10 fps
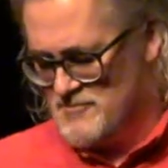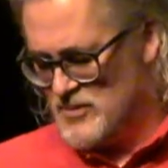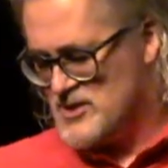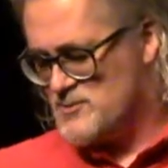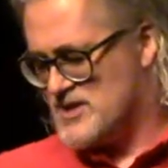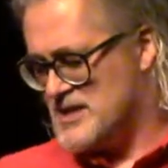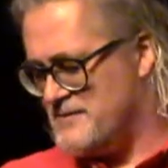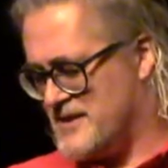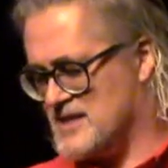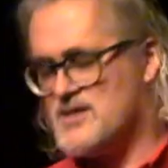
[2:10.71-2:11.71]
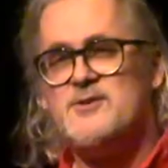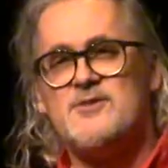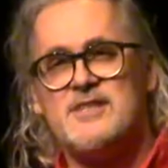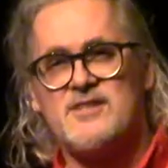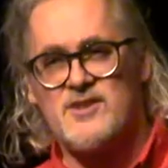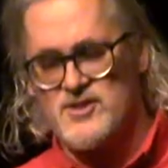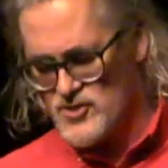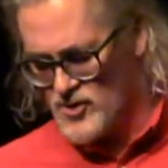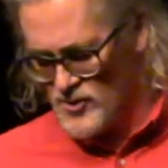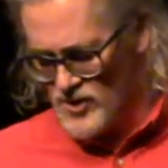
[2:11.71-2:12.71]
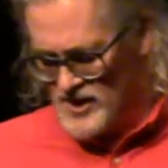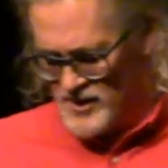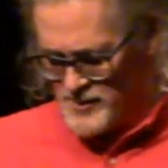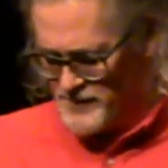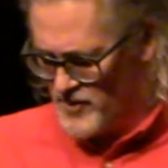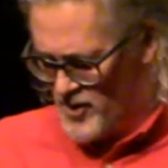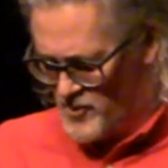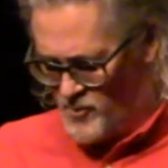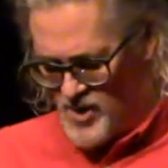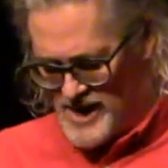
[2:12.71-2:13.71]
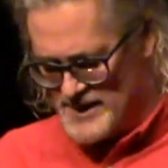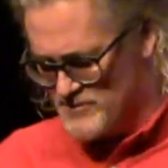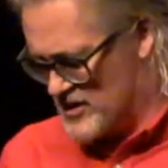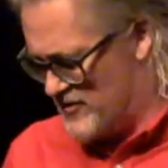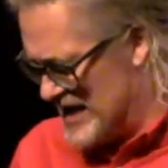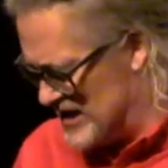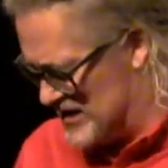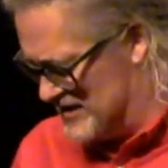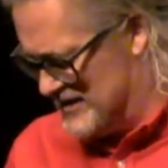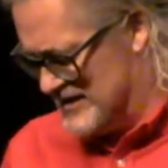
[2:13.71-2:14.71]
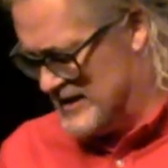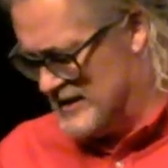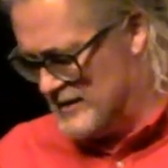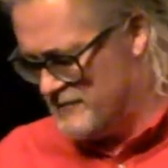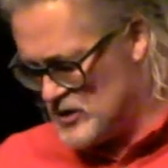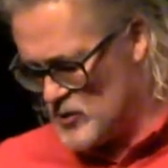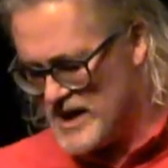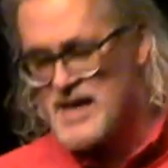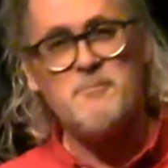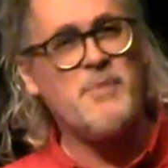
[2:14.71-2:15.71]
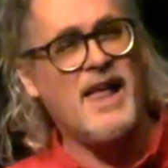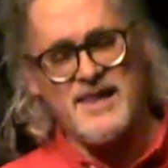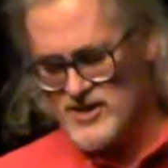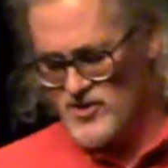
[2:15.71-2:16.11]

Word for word: Most were certificates used in the control of non-white immigration, visually compelling